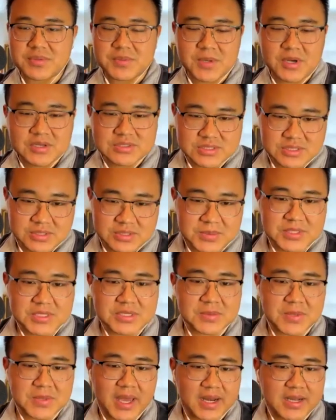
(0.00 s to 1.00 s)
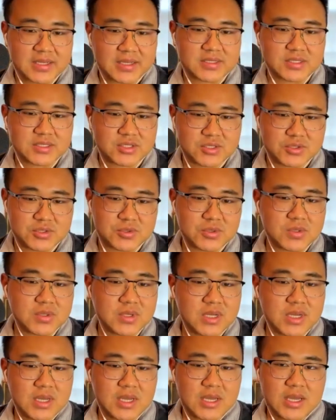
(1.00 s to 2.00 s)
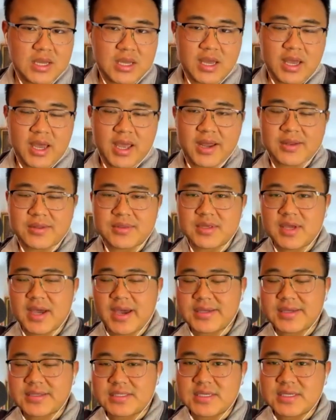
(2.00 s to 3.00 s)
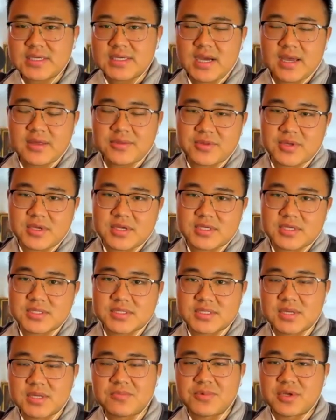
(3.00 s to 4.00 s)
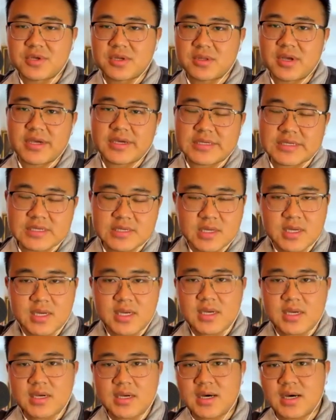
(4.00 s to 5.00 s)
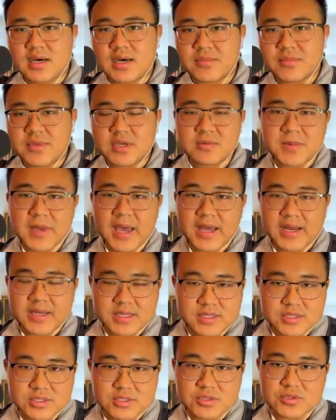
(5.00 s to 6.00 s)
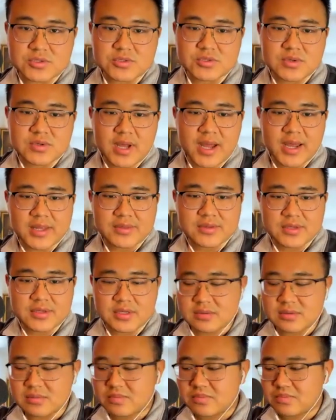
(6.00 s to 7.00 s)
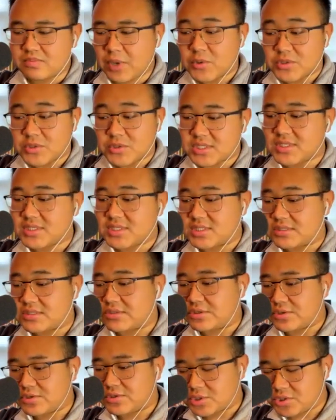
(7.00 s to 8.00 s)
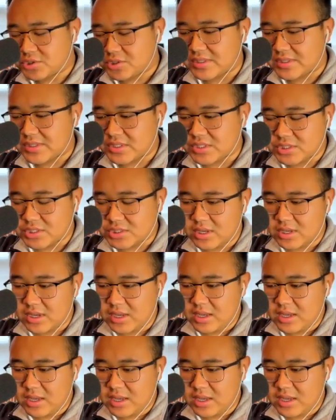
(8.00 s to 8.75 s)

falls at the feet of Vatican II. And the idea, I think, is something like um, in Vatican II and the post conciliar church,